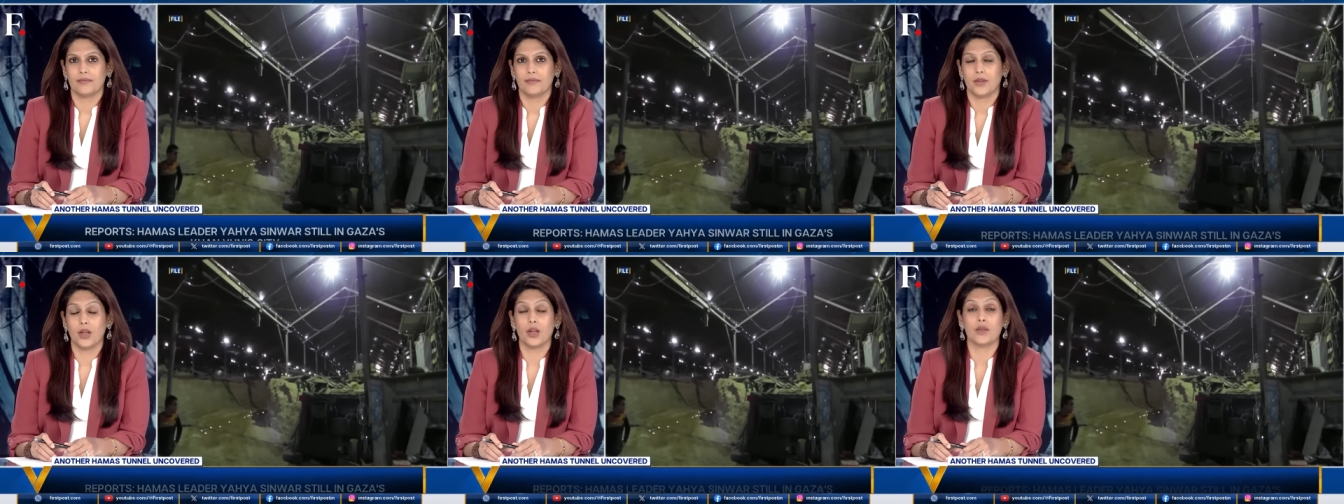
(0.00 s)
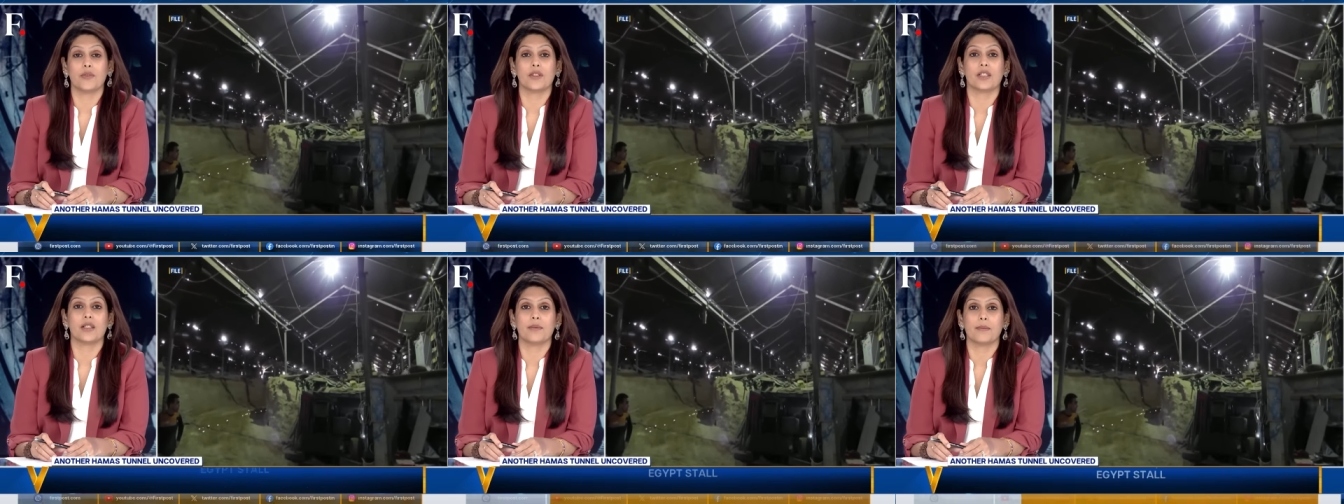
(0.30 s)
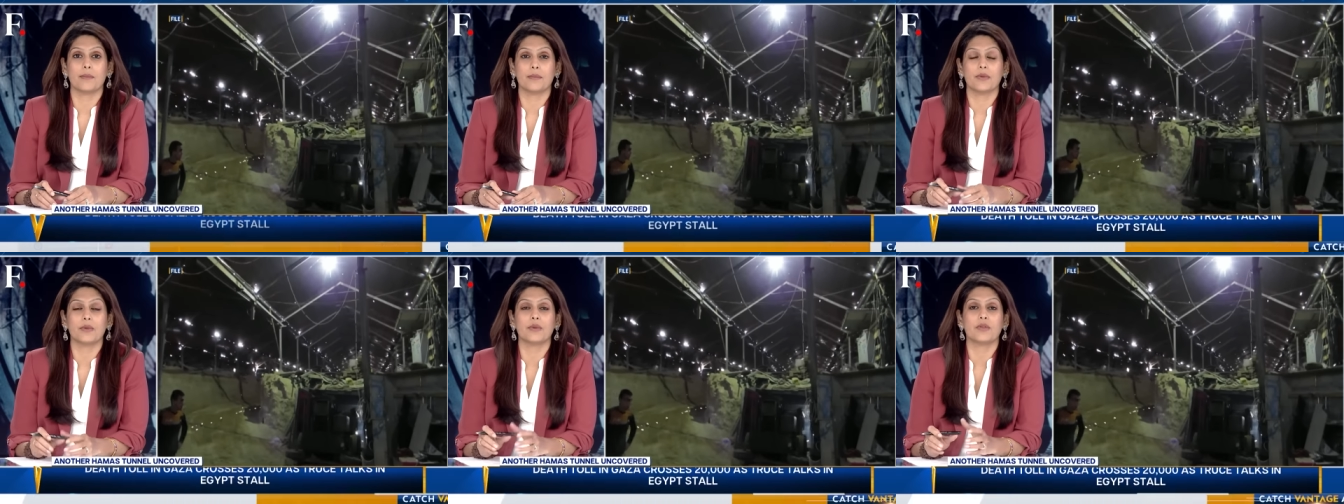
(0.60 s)
Not for
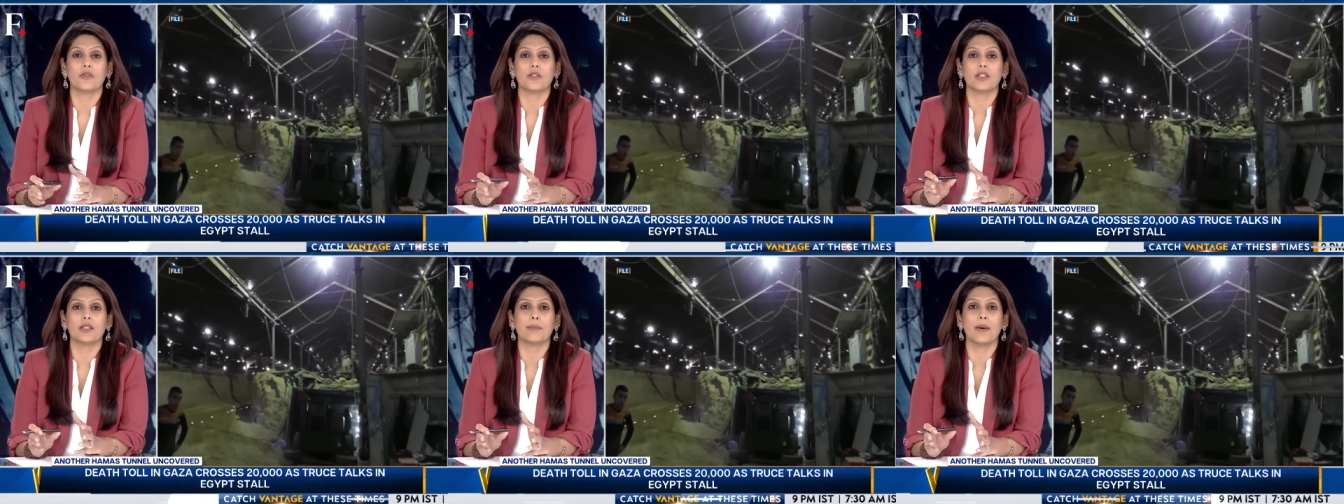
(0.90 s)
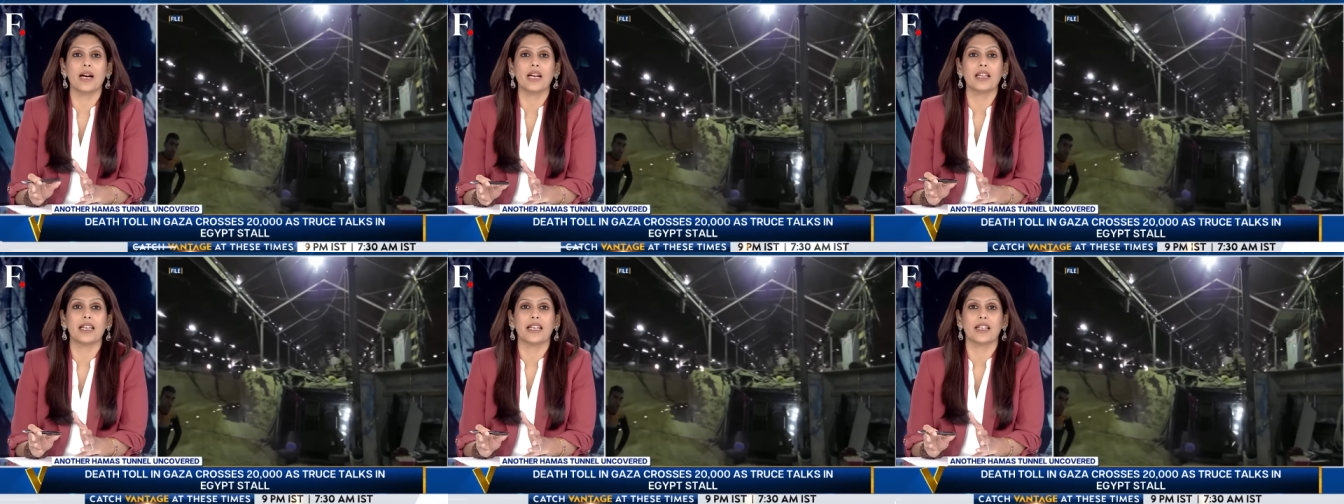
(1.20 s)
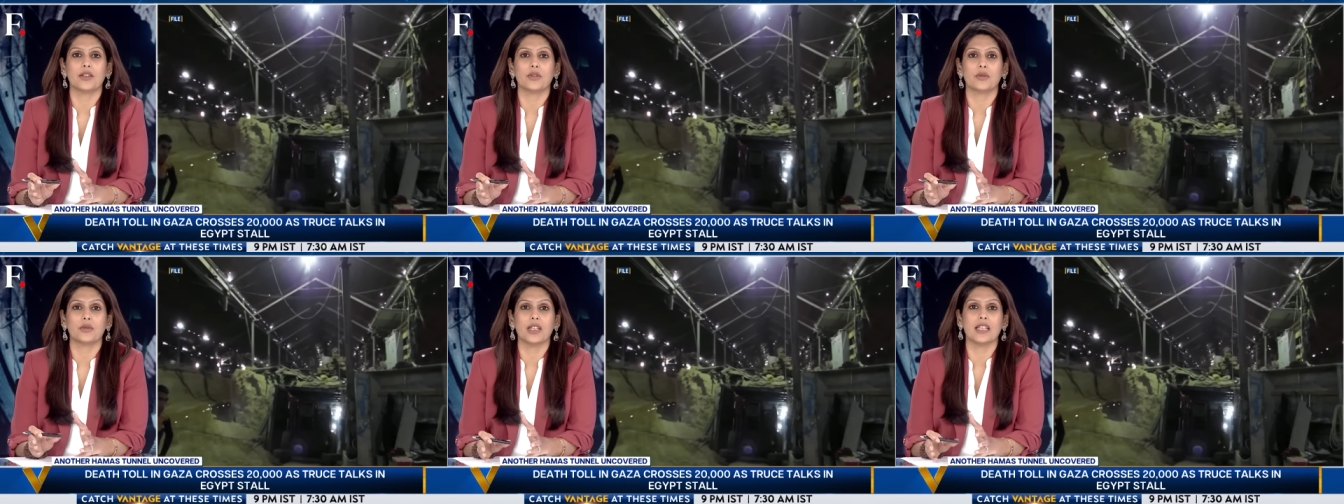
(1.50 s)

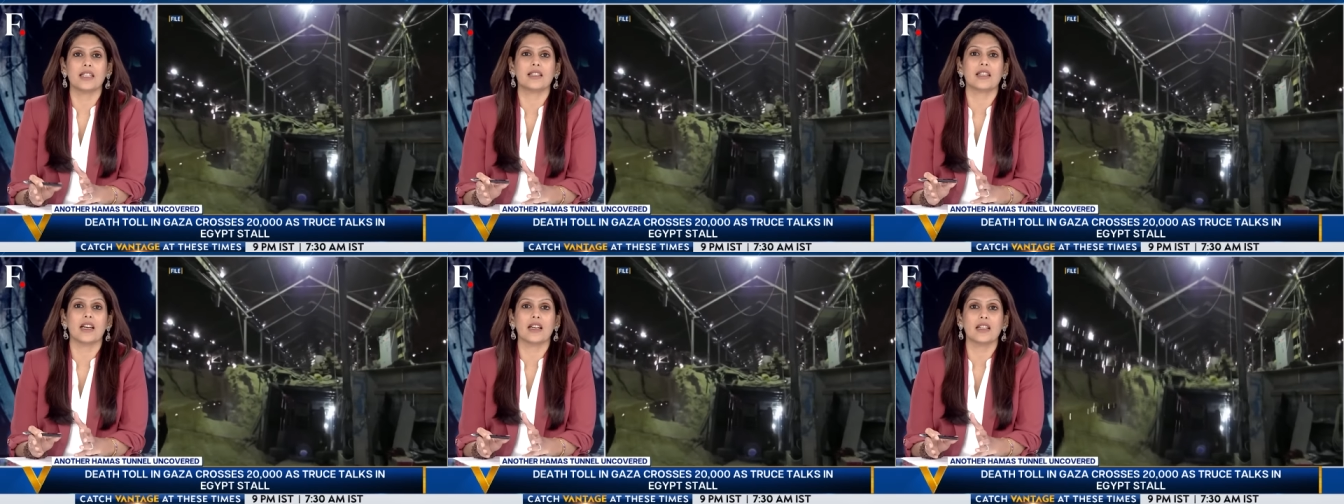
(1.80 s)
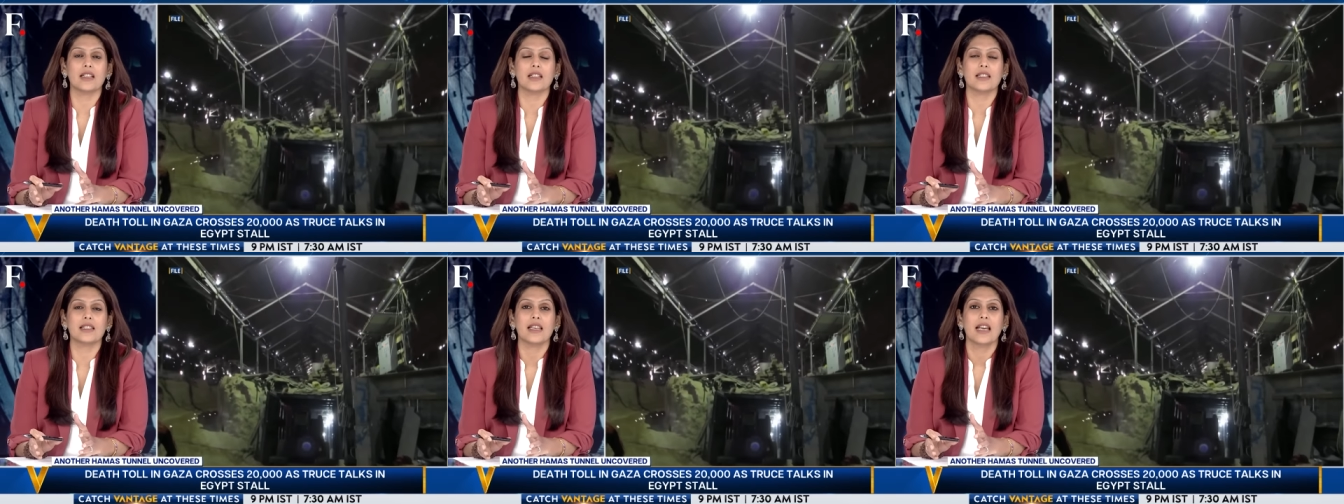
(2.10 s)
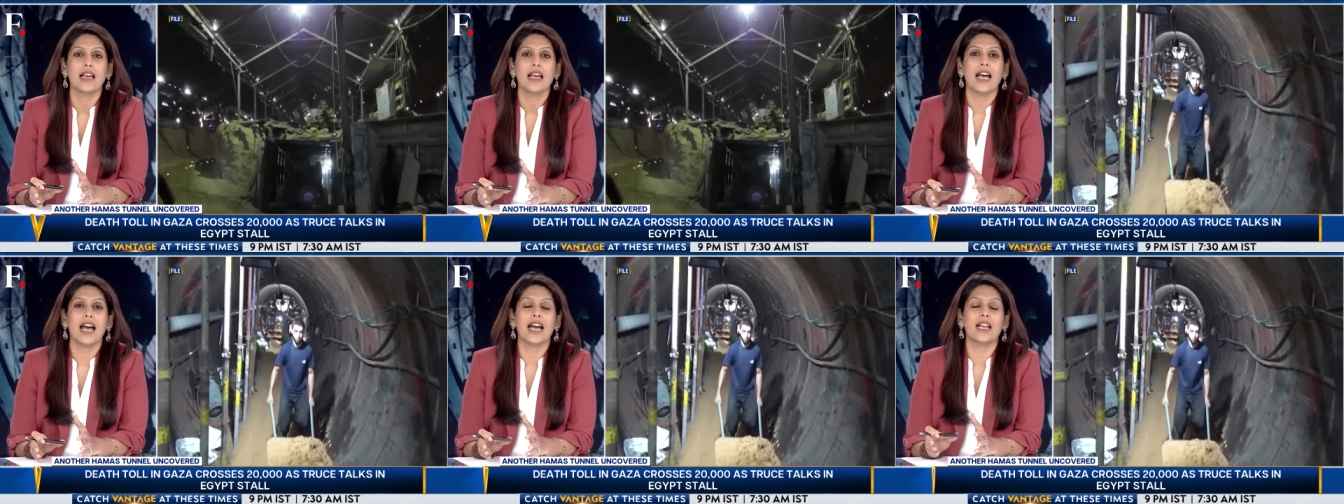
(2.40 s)
smuggling, though. These tunnels
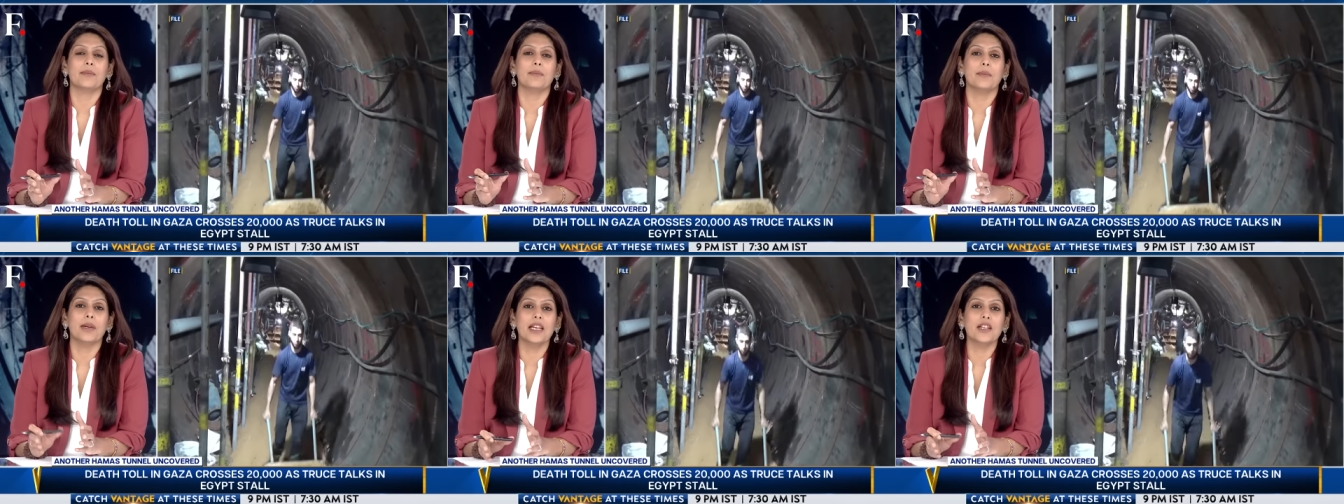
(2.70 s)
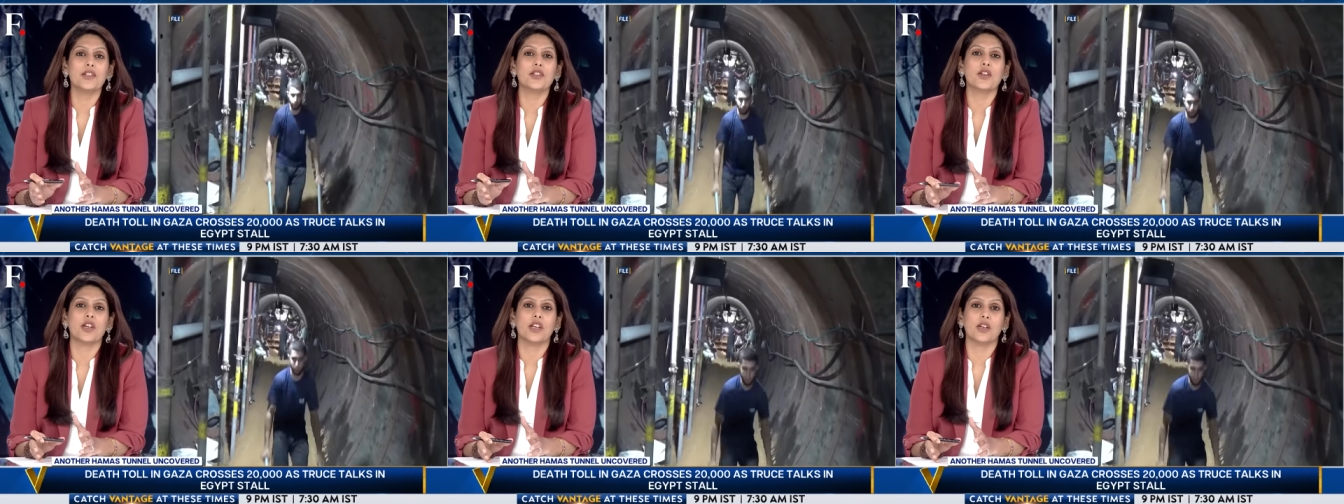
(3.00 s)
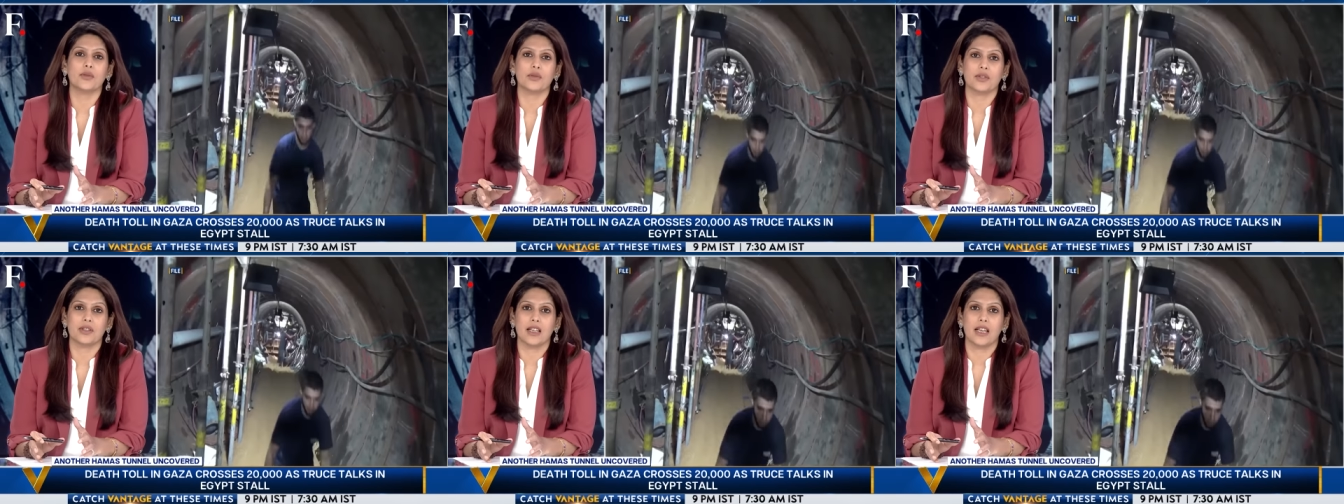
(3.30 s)
had military
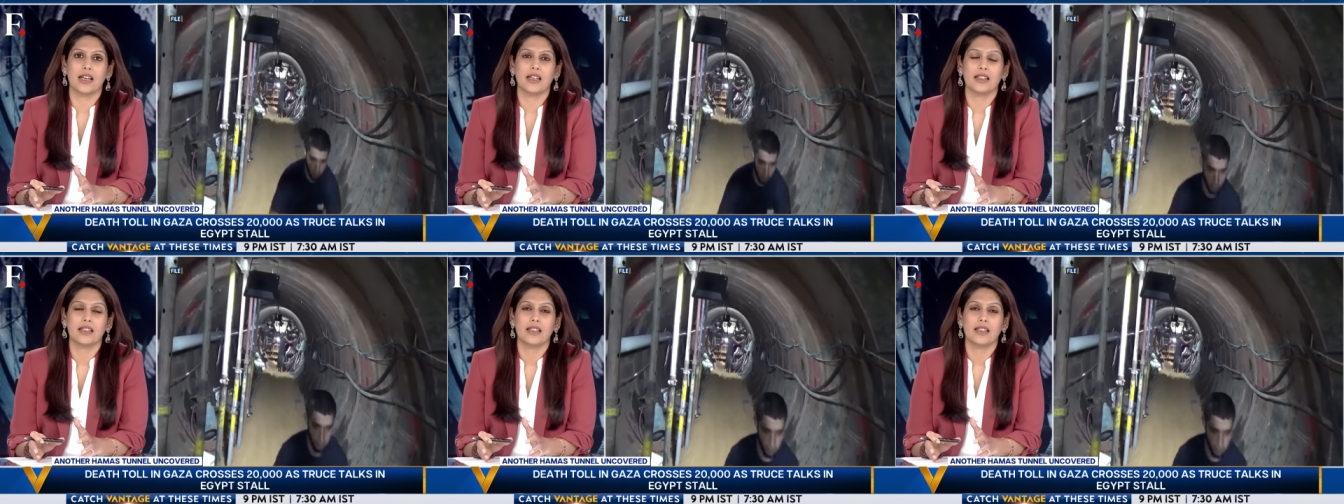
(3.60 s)
use then.